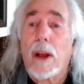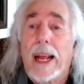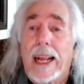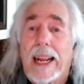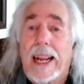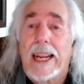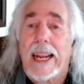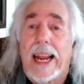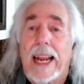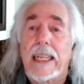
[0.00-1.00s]

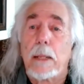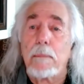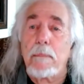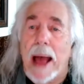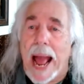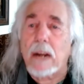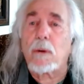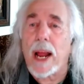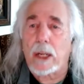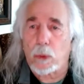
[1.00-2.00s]
in the
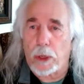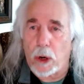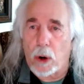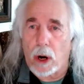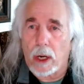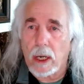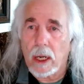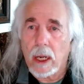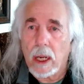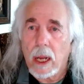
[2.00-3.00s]
background we are,
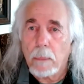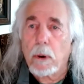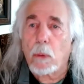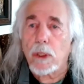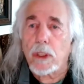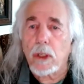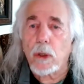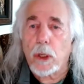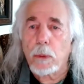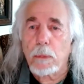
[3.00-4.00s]
but we're still
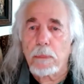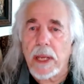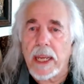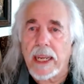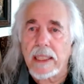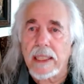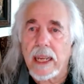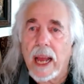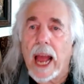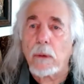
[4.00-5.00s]
human beings
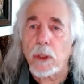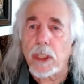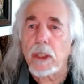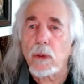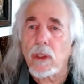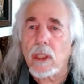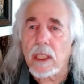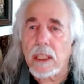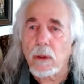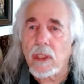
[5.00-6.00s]
and we're
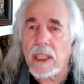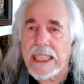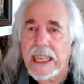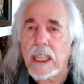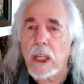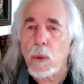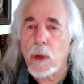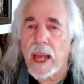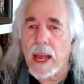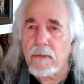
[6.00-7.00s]
still dealing
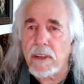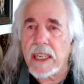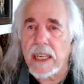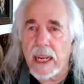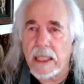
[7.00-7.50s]
with everyday